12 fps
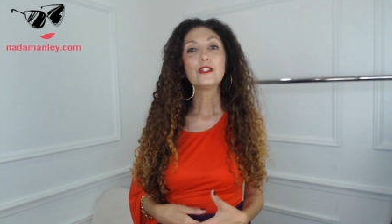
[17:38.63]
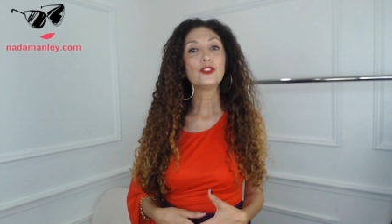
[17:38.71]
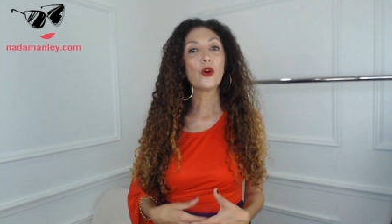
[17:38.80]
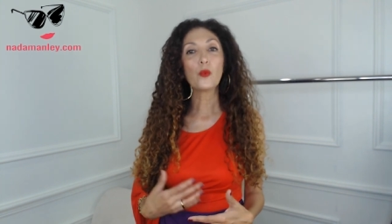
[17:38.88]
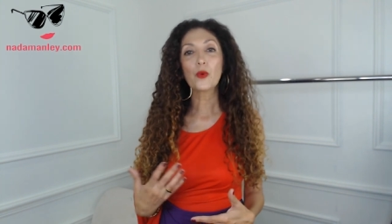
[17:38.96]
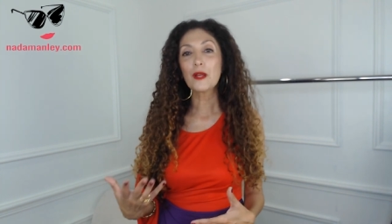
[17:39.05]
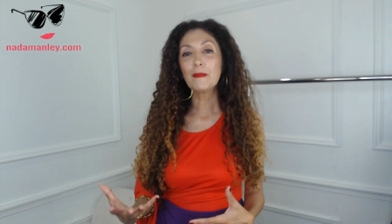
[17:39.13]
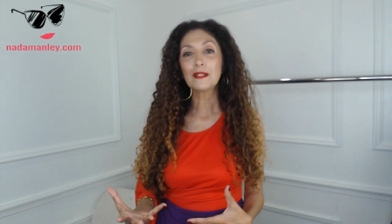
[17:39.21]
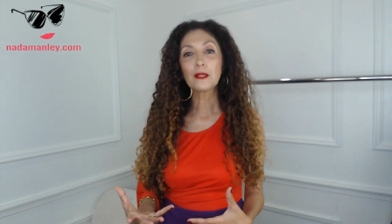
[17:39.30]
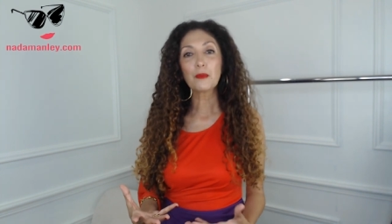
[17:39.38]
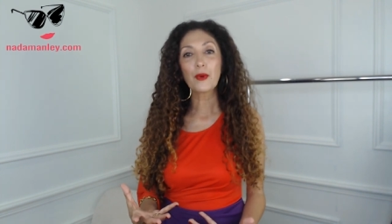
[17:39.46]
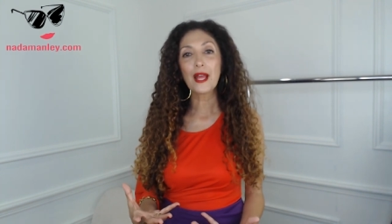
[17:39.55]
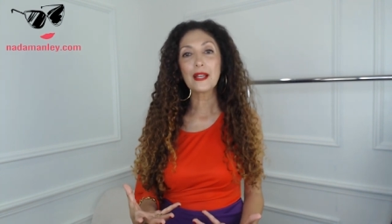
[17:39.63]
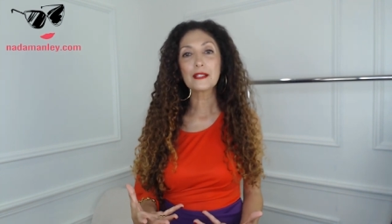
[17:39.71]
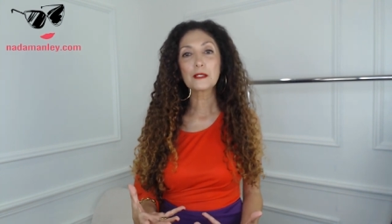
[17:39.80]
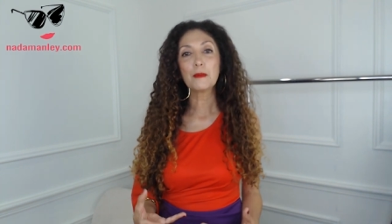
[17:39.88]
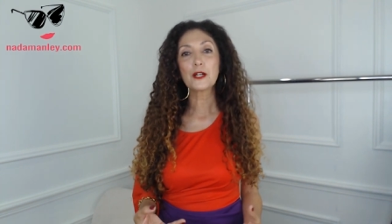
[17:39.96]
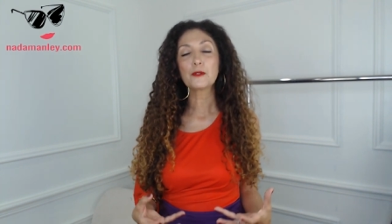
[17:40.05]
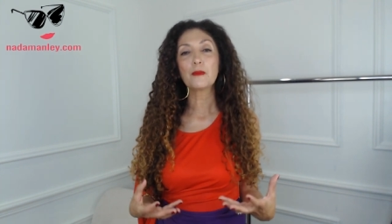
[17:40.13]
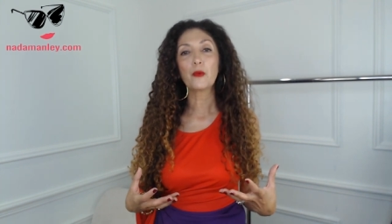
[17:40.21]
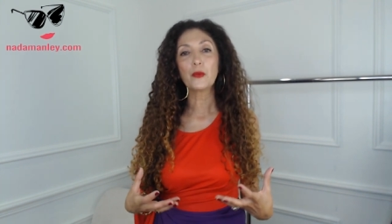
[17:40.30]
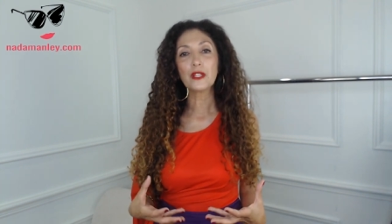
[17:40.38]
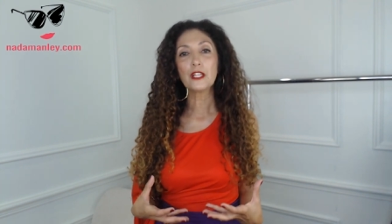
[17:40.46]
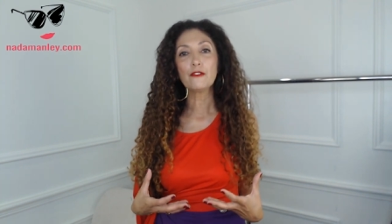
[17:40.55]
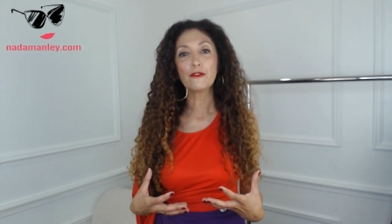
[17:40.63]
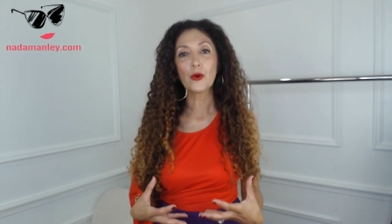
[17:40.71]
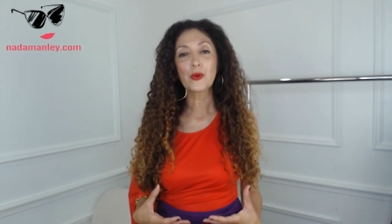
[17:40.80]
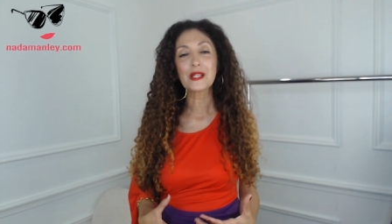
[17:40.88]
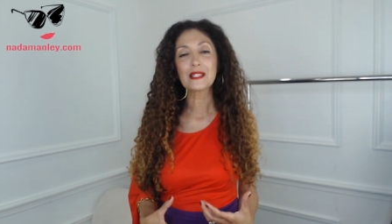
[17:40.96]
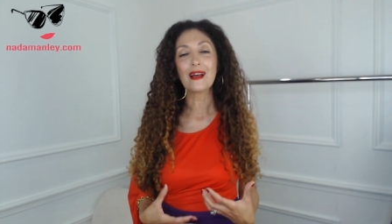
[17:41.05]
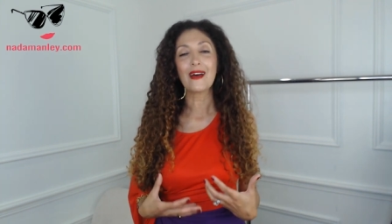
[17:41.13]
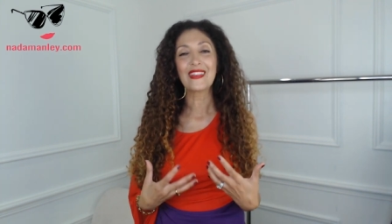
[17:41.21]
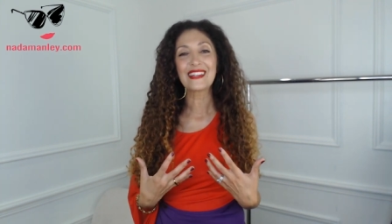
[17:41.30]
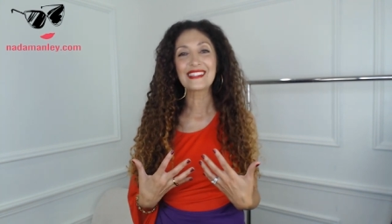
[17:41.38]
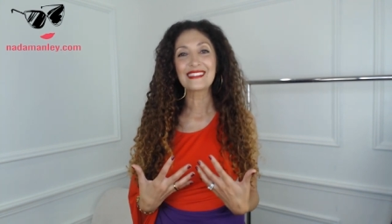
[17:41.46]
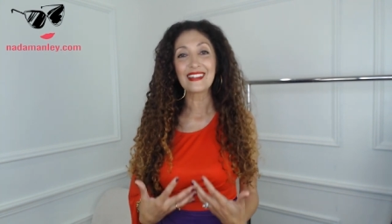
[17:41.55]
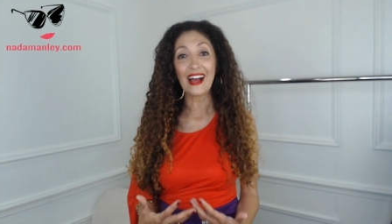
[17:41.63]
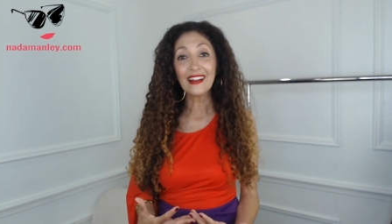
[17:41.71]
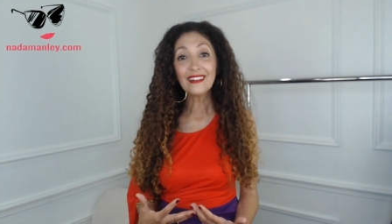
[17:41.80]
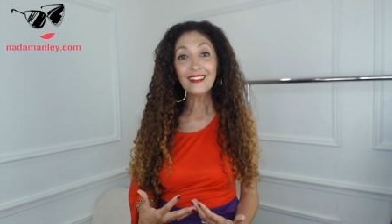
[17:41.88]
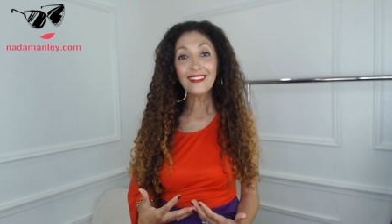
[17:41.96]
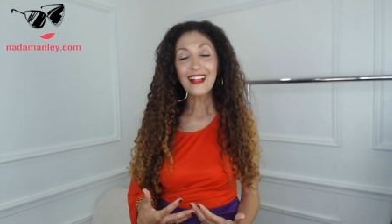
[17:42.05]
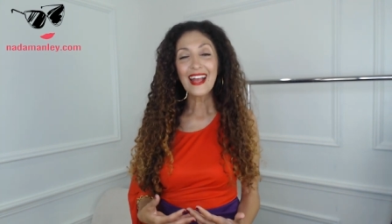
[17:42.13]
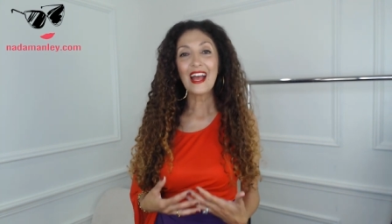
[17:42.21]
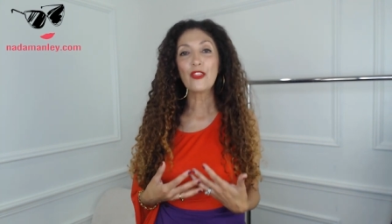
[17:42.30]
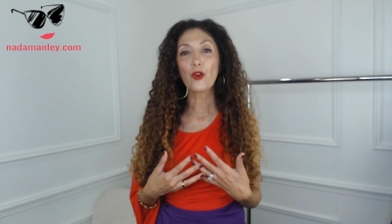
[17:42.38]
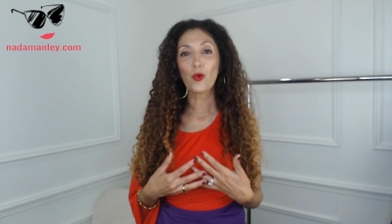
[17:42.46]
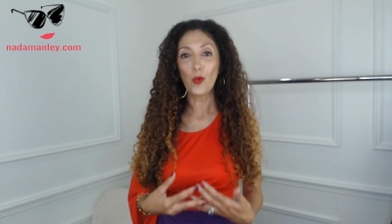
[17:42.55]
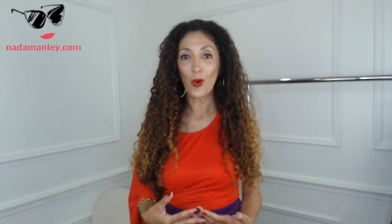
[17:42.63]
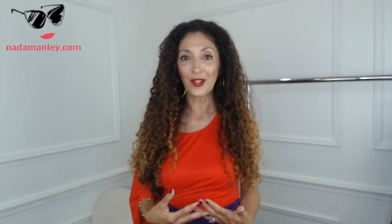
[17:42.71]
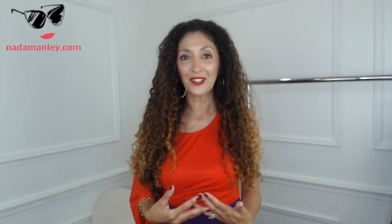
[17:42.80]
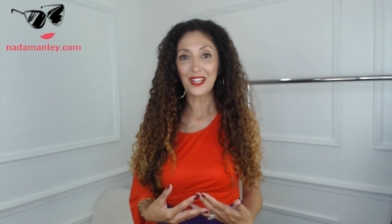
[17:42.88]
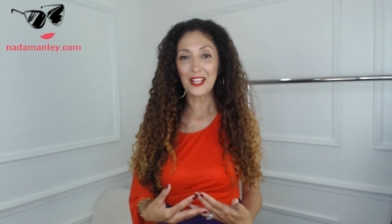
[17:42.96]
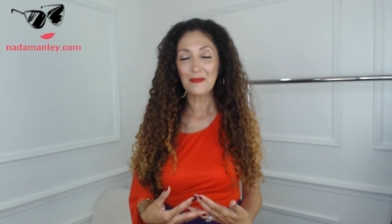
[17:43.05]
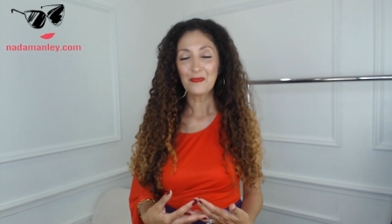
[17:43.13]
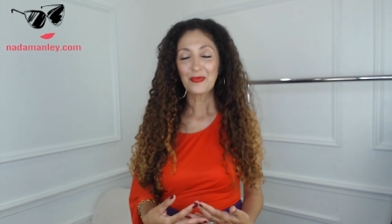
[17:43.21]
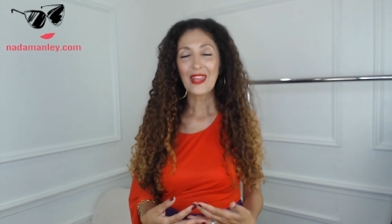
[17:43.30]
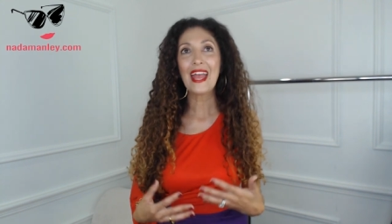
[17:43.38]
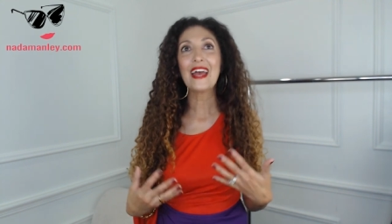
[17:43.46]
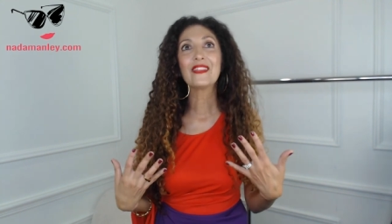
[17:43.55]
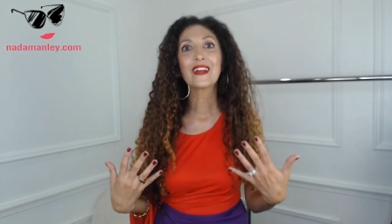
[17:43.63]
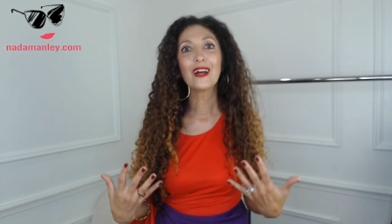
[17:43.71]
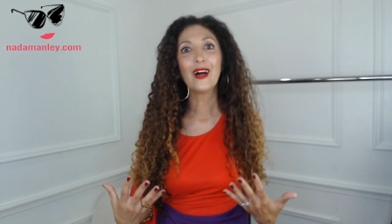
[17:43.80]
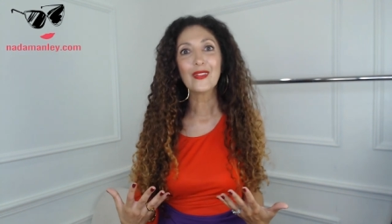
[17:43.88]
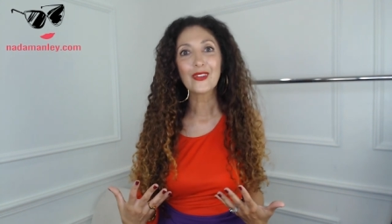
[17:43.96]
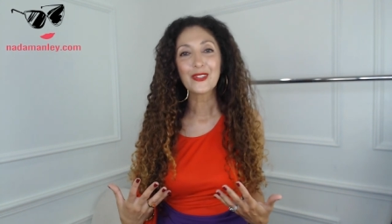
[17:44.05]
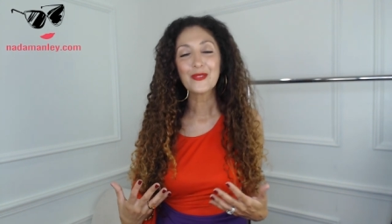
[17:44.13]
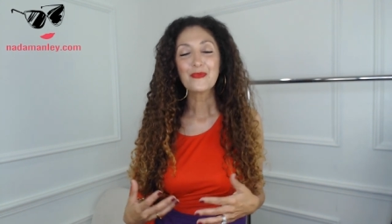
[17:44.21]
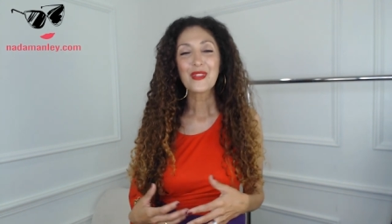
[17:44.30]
Don't worry about the brand as much, but really focus on the style and the quality and the color.